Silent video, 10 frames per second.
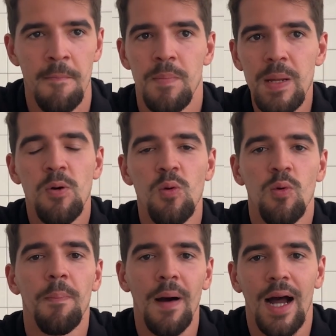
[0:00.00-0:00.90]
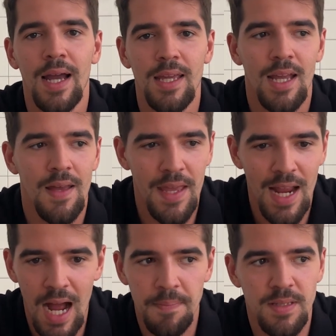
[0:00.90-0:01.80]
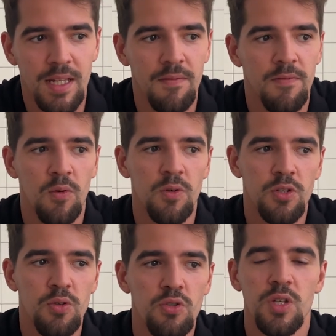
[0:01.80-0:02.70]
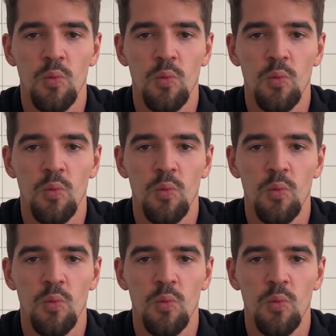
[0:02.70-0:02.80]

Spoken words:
People will buy and they opt in for usually